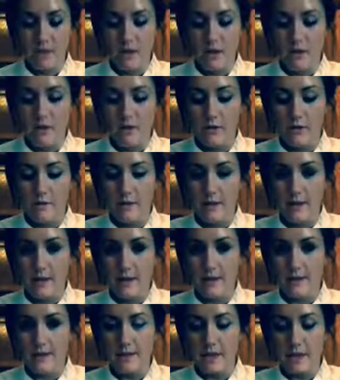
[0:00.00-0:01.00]
gripping
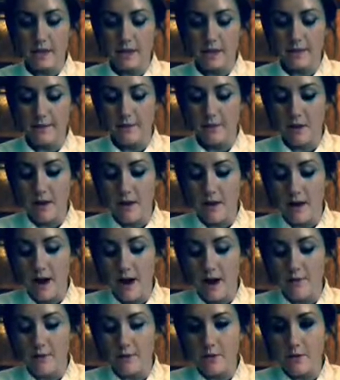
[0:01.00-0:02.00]
the celery,
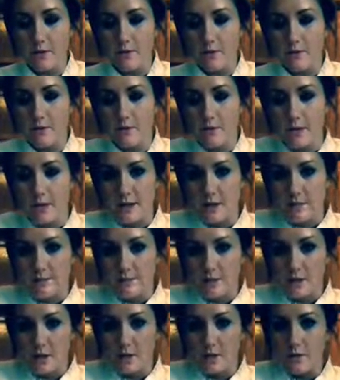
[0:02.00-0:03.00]
I'm going to be
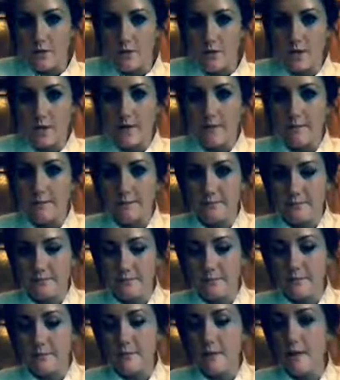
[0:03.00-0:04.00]
using
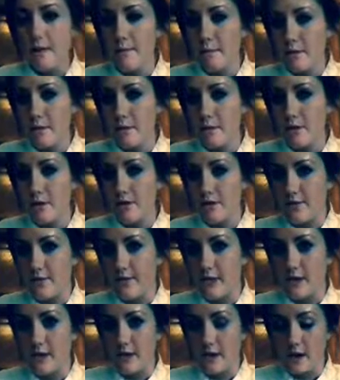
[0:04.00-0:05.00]
my middle
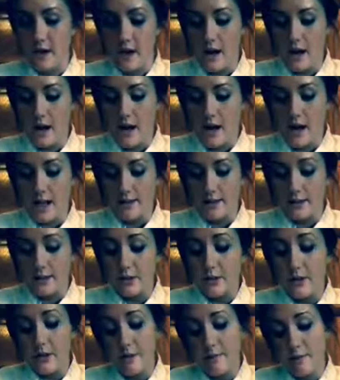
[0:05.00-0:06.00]
finger as a
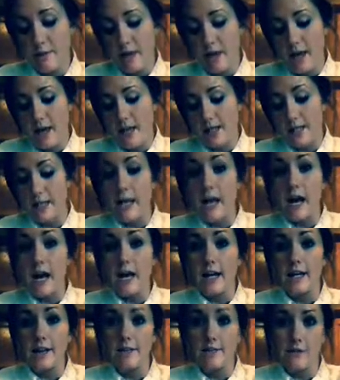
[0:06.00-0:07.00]
grip and a
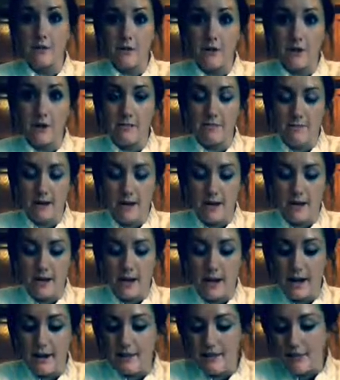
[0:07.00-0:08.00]
guide for my
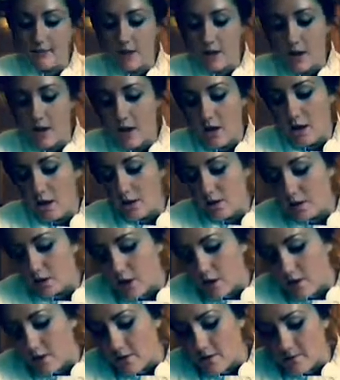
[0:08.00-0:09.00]
knife.
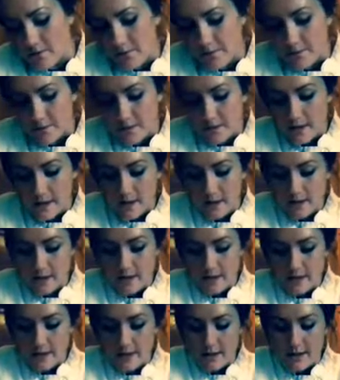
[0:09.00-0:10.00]
So
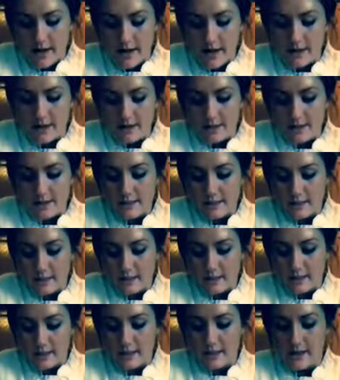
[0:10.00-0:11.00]
nice,
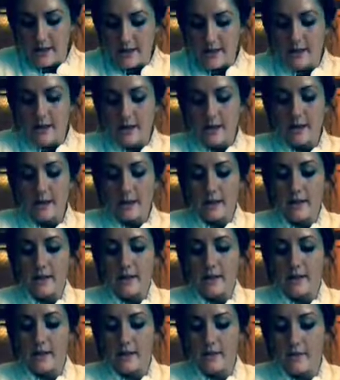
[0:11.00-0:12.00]

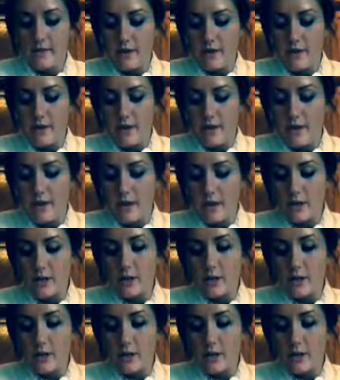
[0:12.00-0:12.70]
even, thin